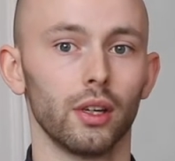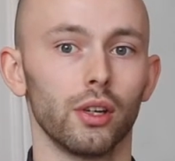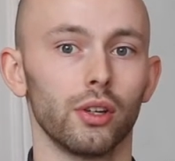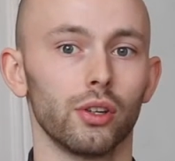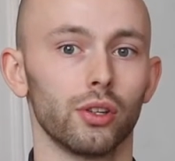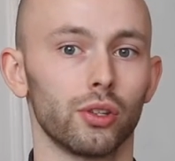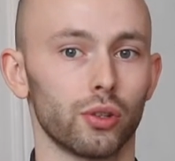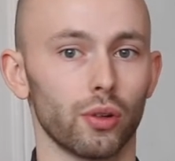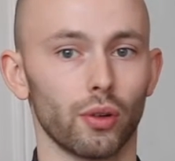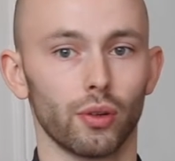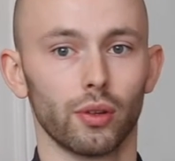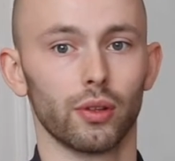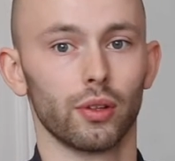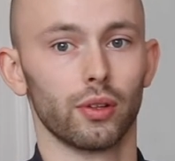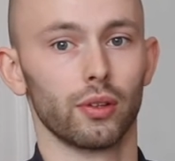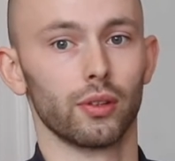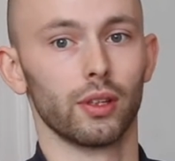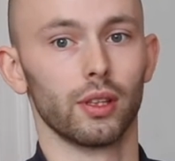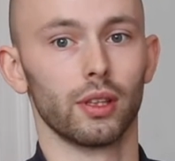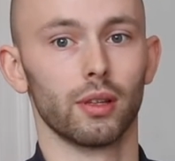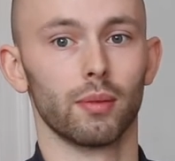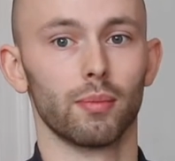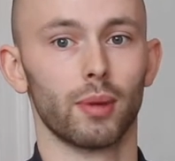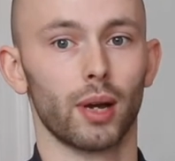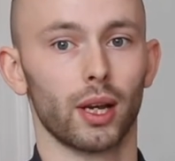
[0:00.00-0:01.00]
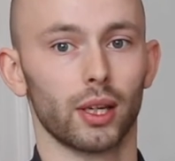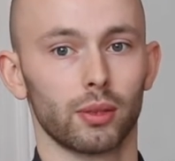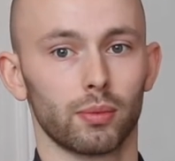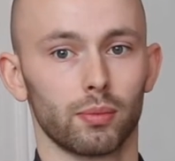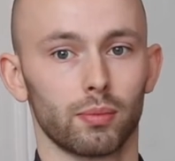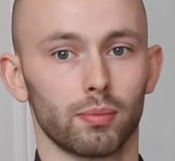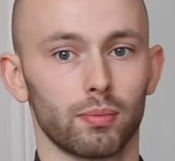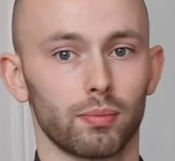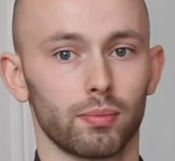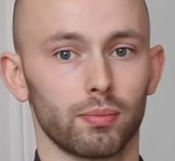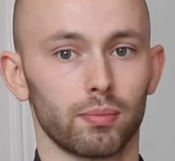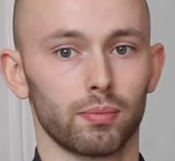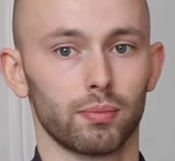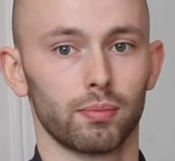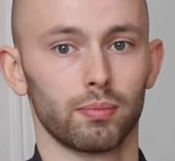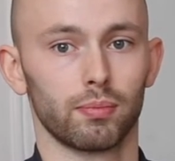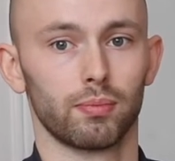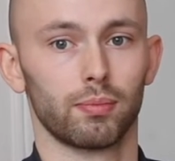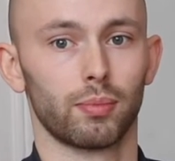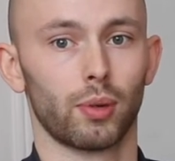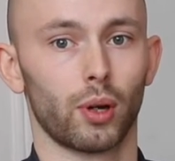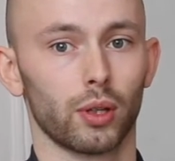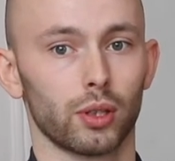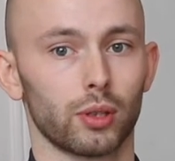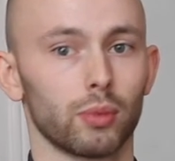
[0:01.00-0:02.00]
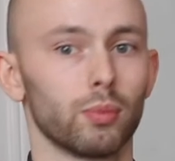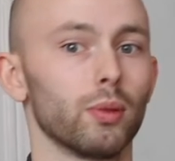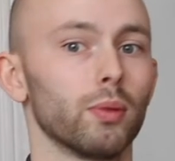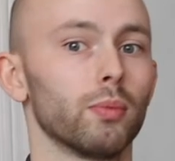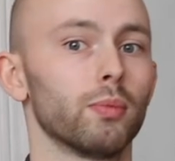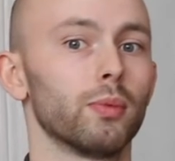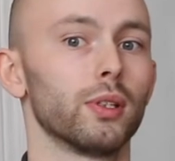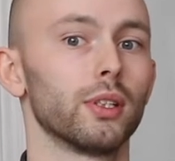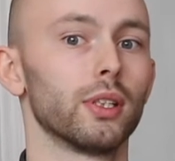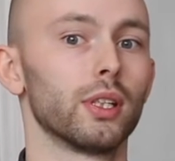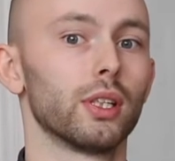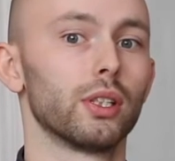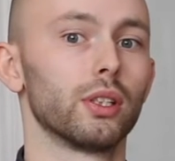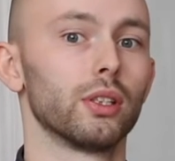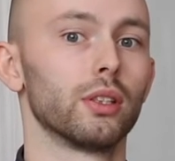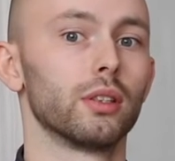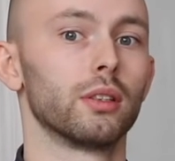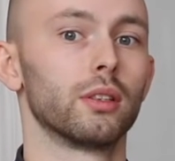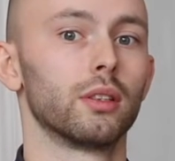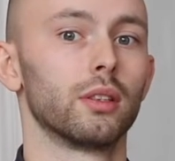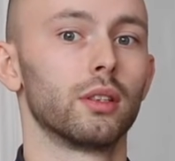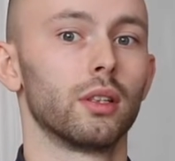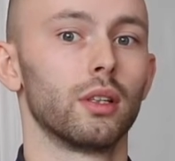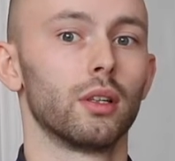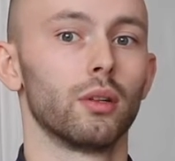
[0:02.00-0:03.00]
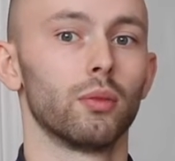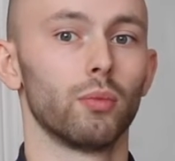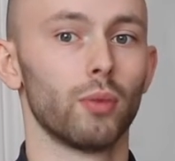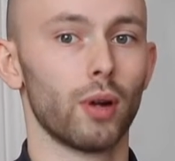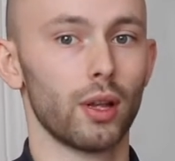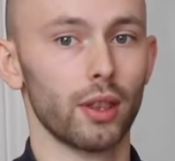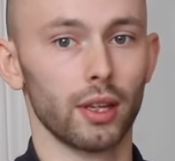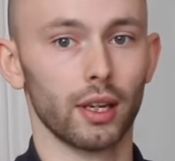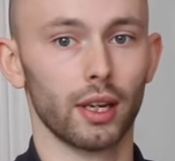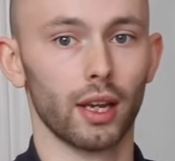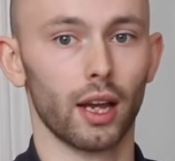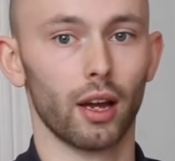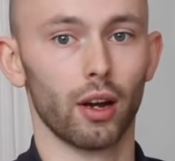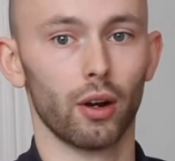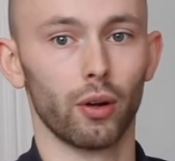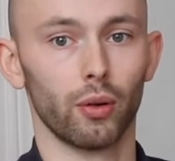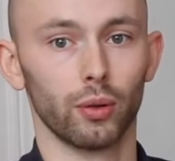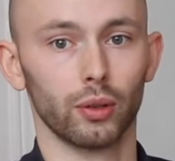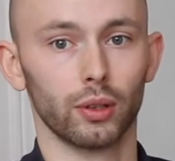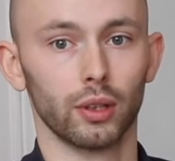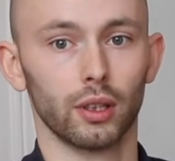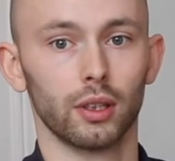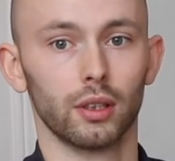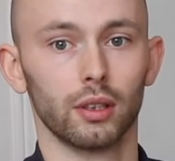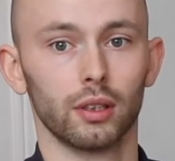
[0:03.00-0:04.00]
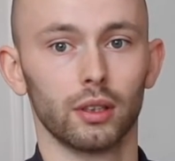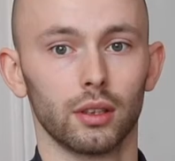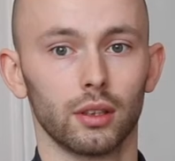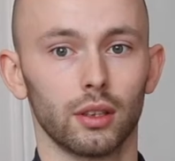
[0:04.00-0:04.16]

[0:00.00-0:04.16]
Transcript: so that they're in the best possible position when they get older.